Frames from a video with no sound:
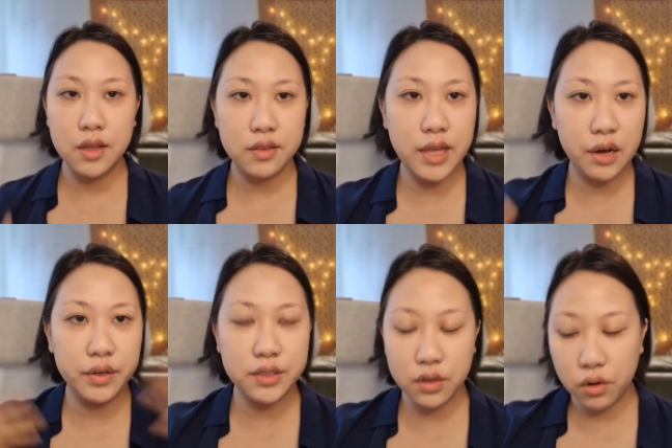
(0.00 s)
There
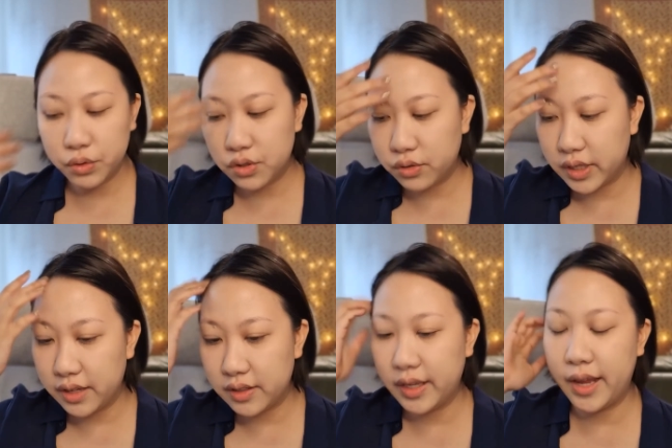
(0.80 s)
is also the
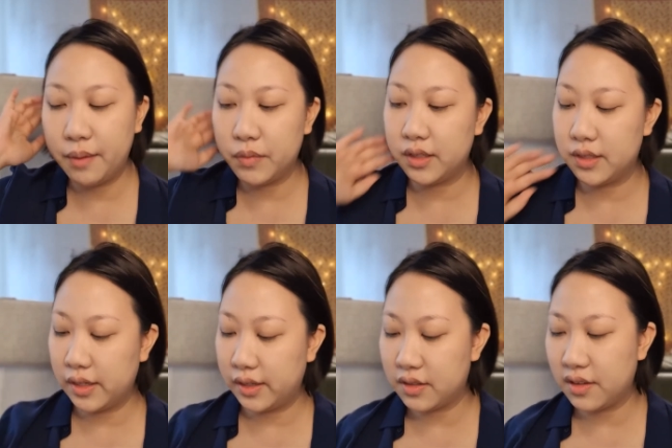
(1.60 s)
other camp that
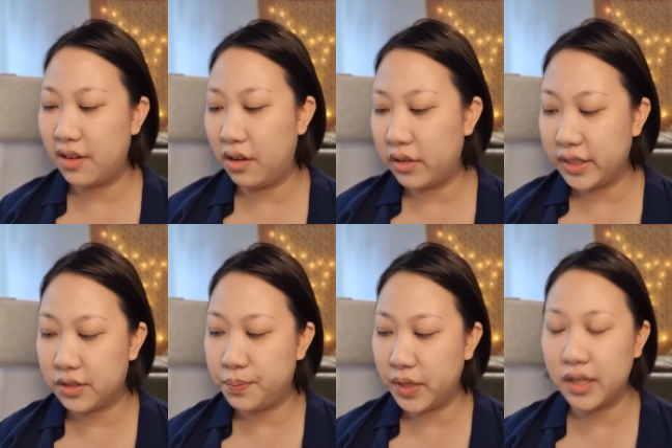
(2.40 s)
says, oh,
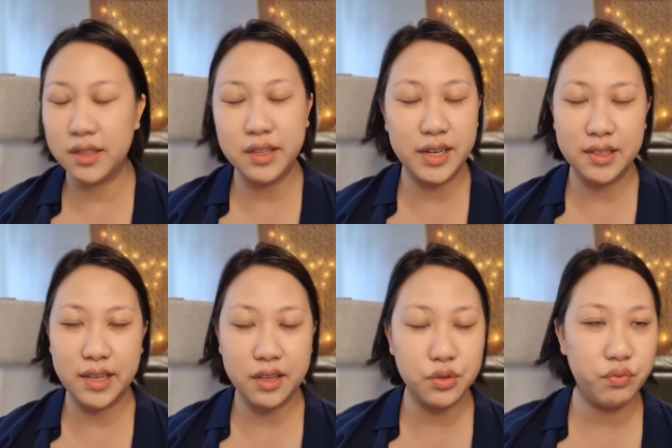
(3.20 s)
it
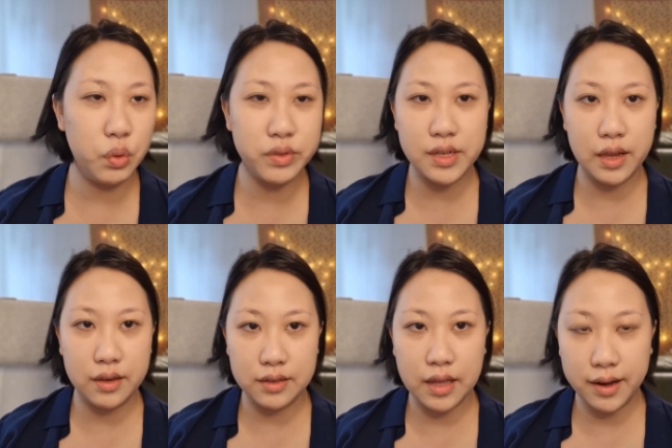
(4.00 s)
has roots
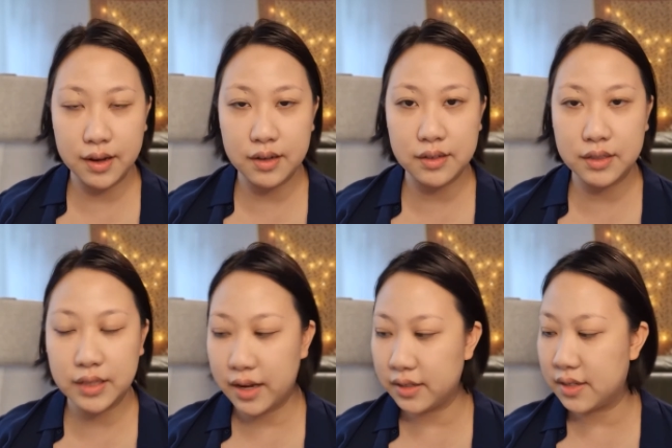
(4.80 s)
in like
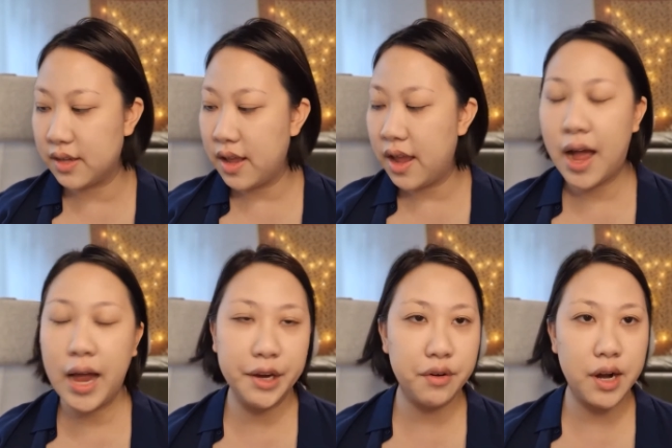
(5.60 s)
class
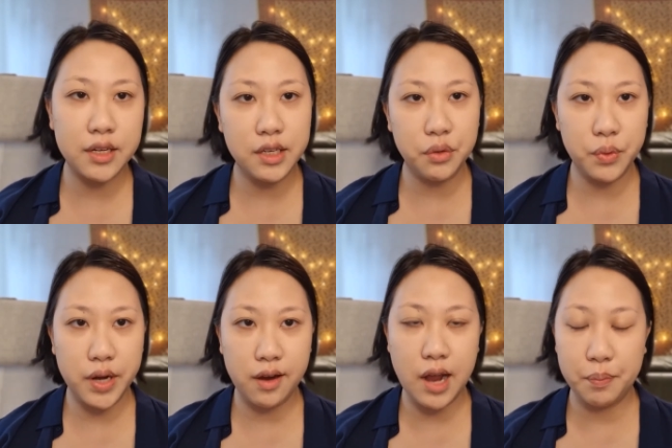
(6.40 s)
hierarchy
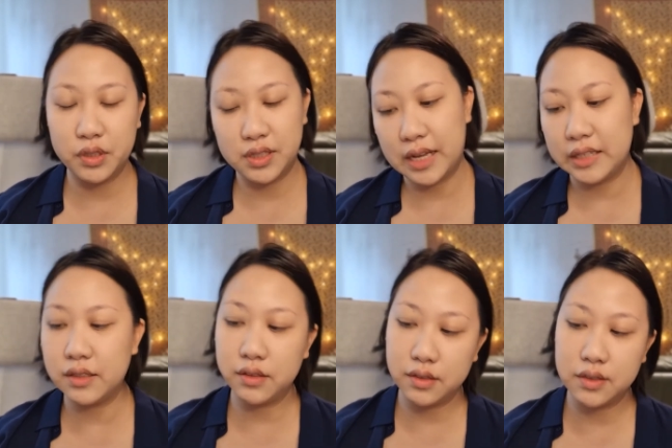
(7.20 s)
where upper
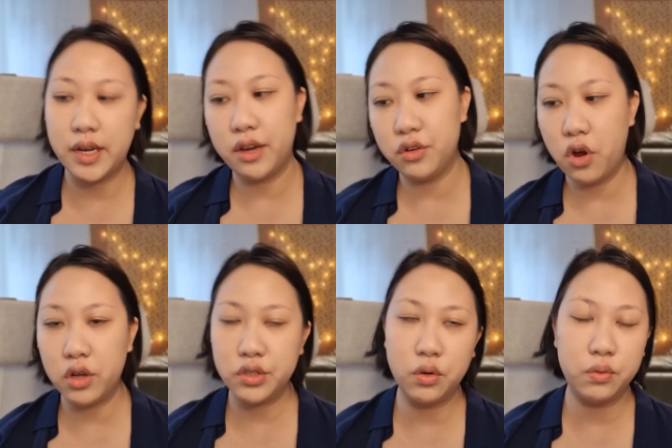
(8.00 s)
classes stay
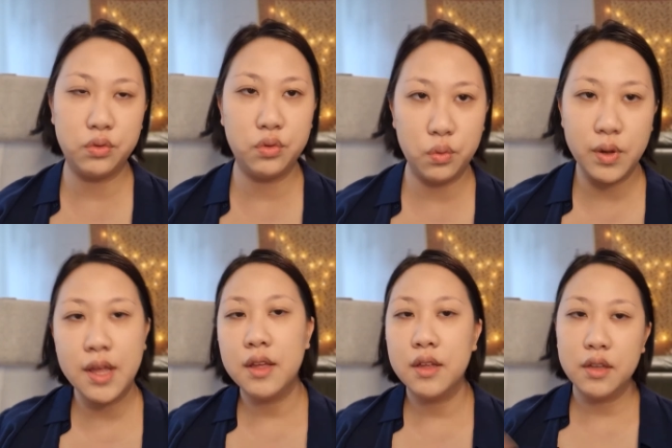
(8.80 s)
indoors,
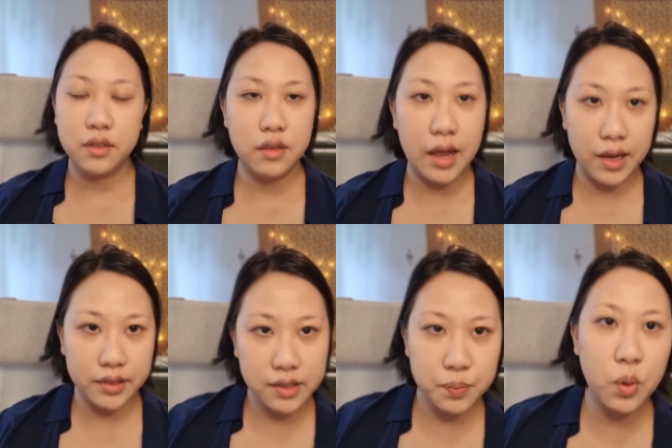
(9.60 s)
aren't
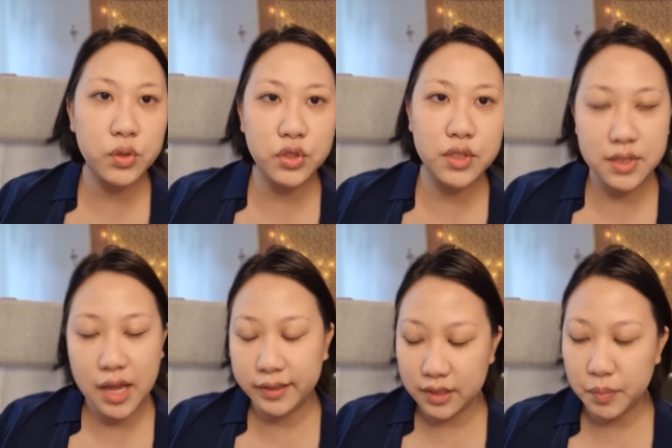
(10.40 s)
exposed to the
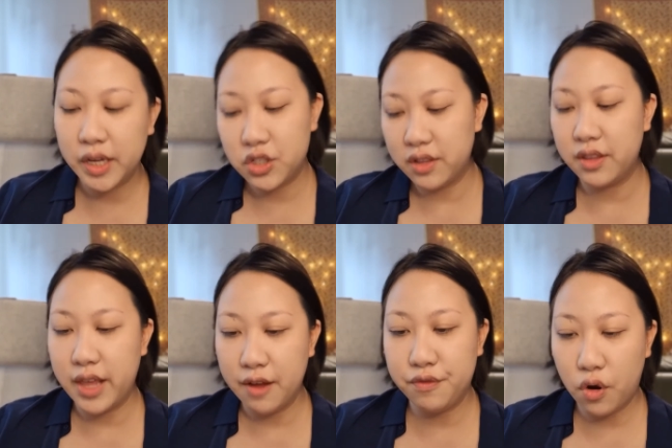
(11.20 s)
sun as much, and
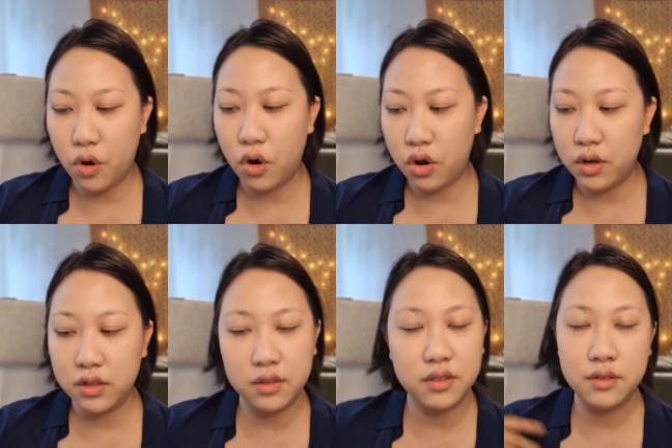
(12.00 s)
therefore
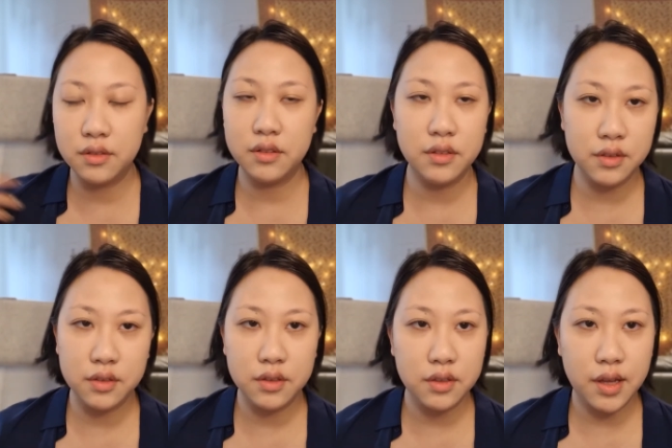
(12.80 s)

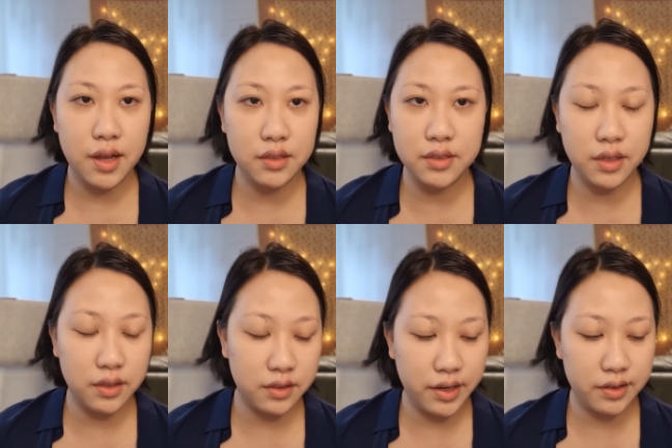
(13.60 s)
are
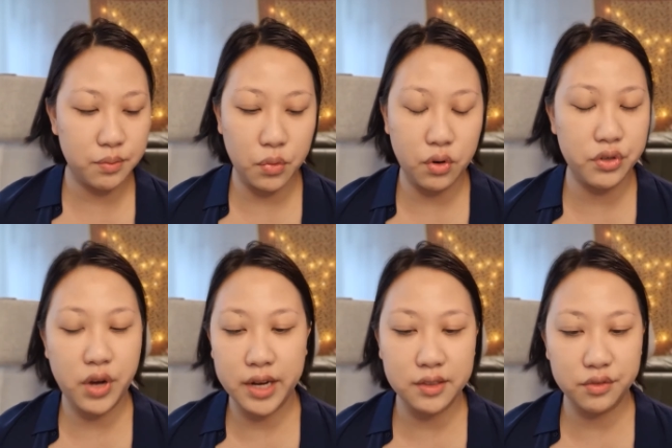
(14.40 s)
seen as more
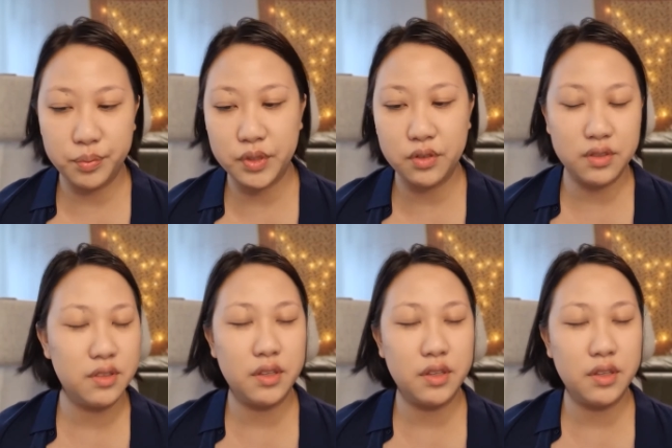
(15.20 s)
attractive because